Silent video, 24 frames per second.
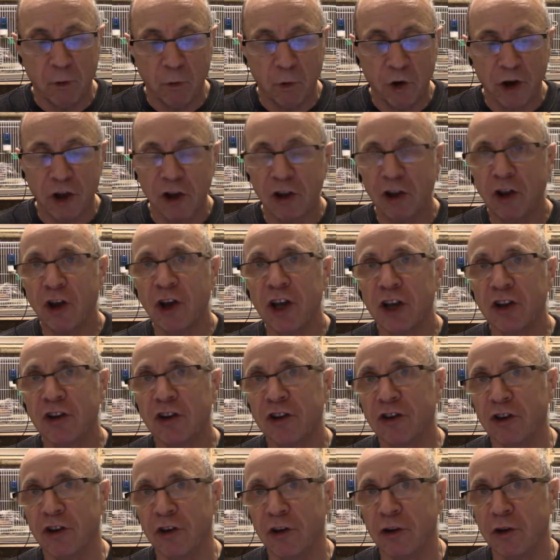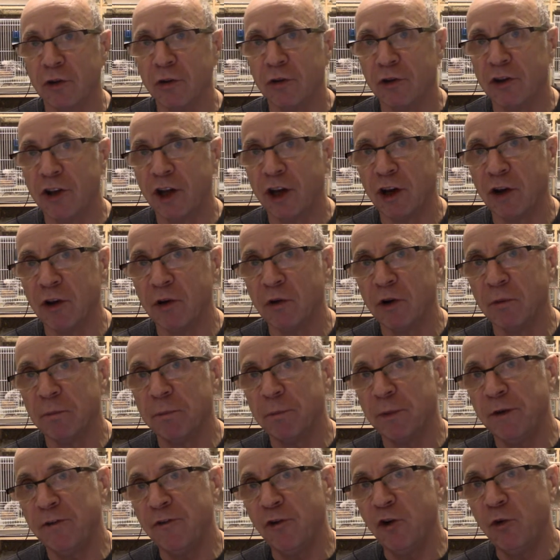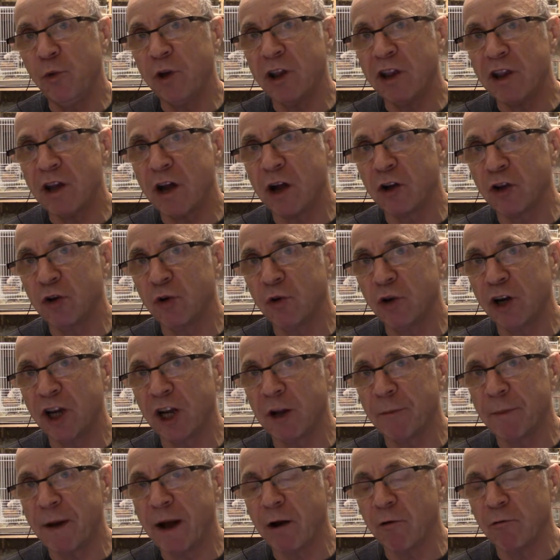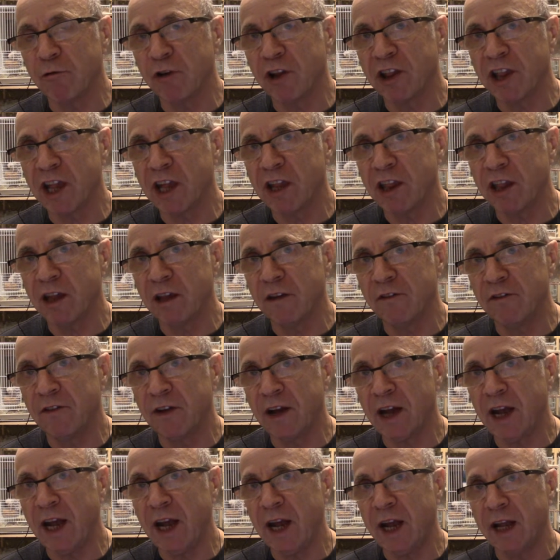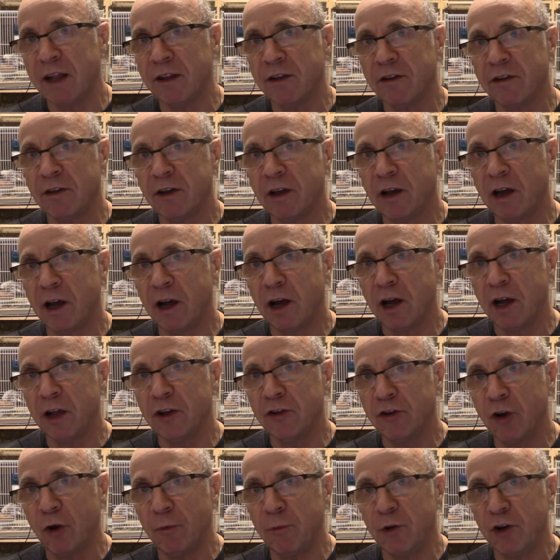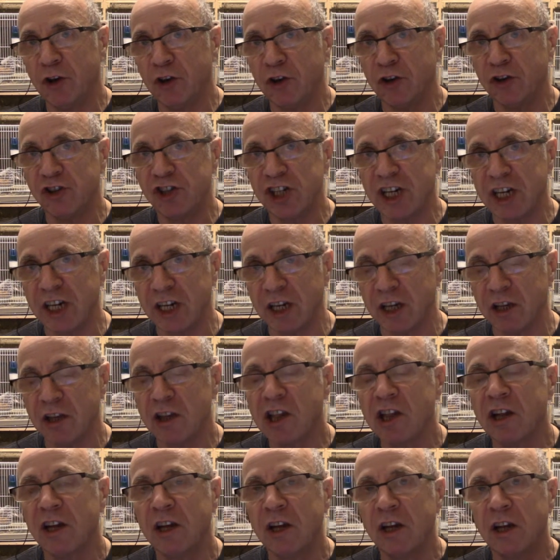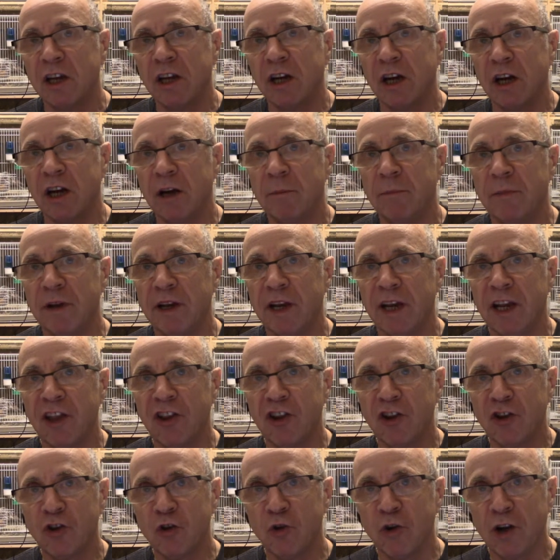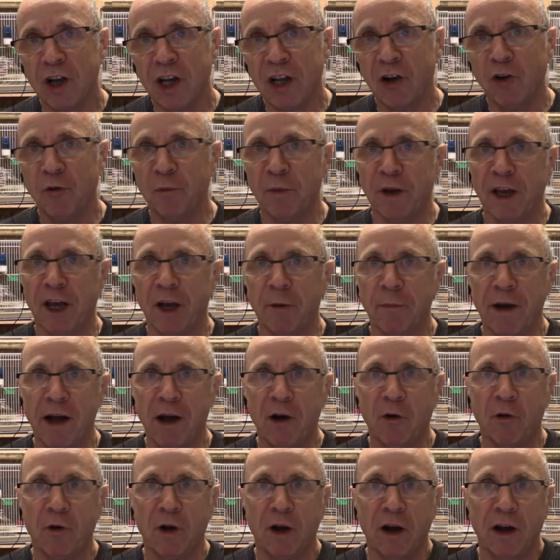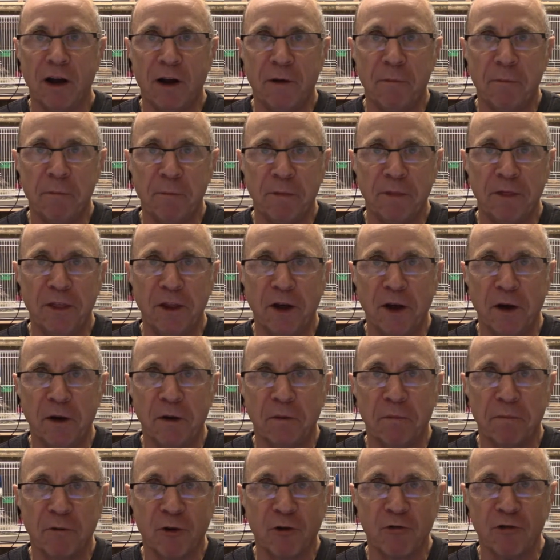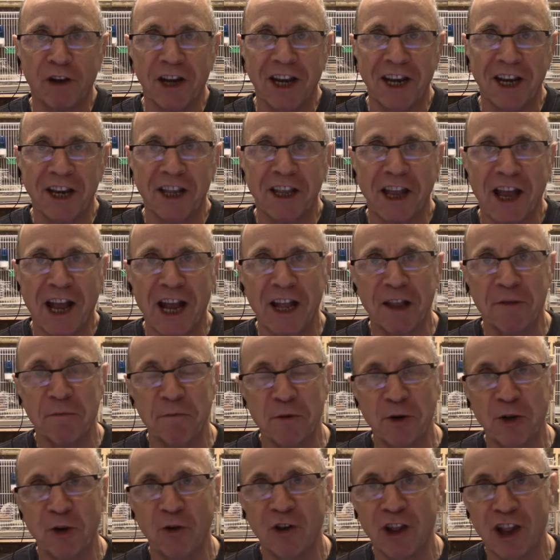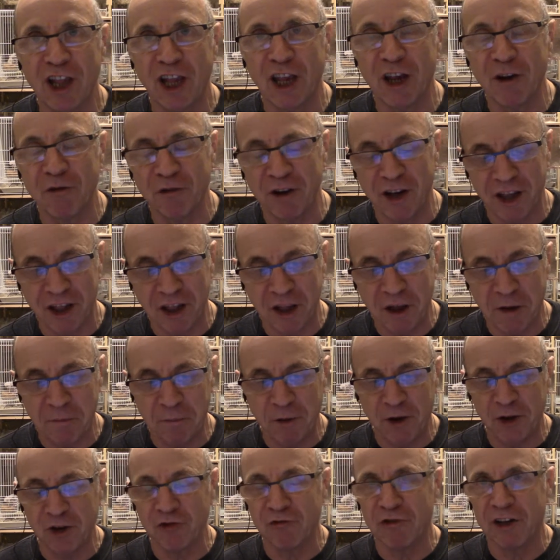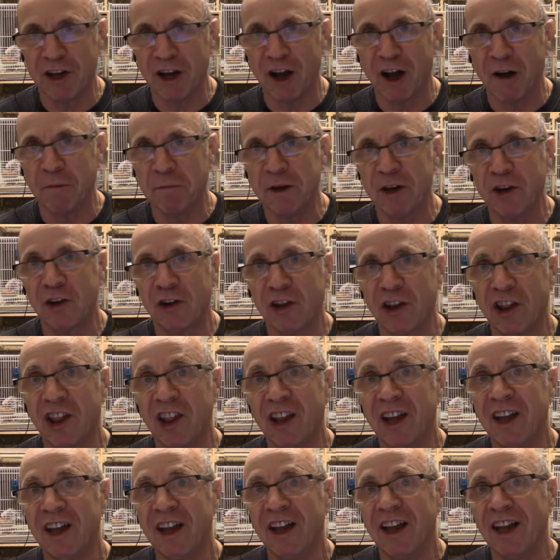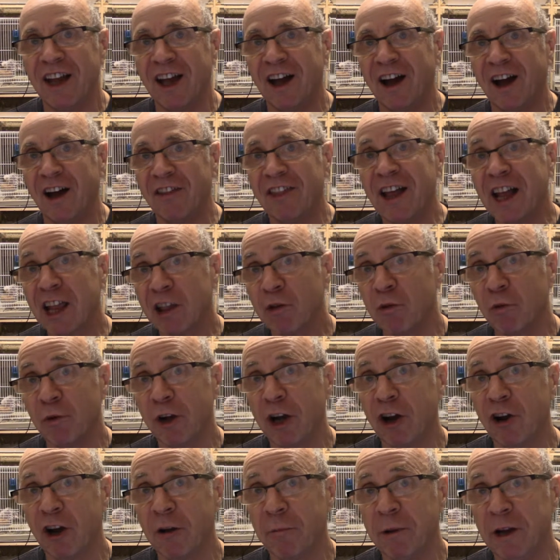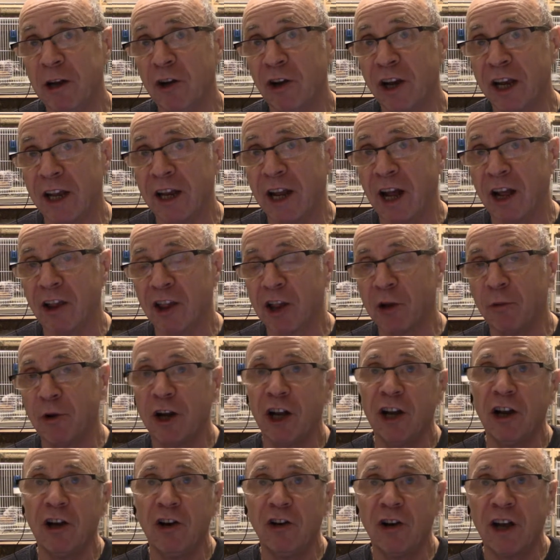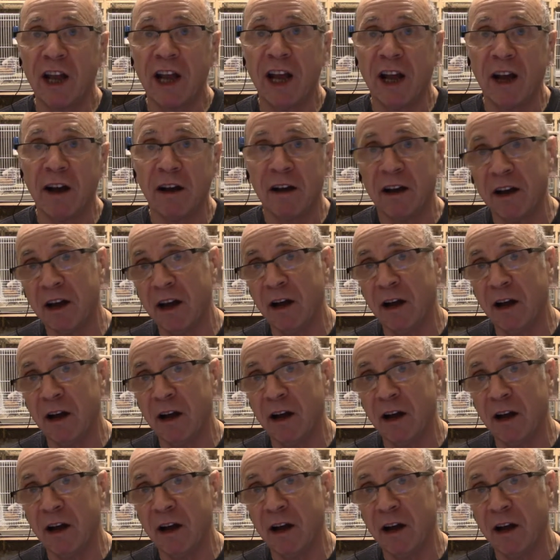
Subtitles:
What I'd like to do though, before we start talking about recessive and dominant genes, is to talk a little bit about the green and blue series of budgerigar, because that's what we're going to be looking at. So we're going to look at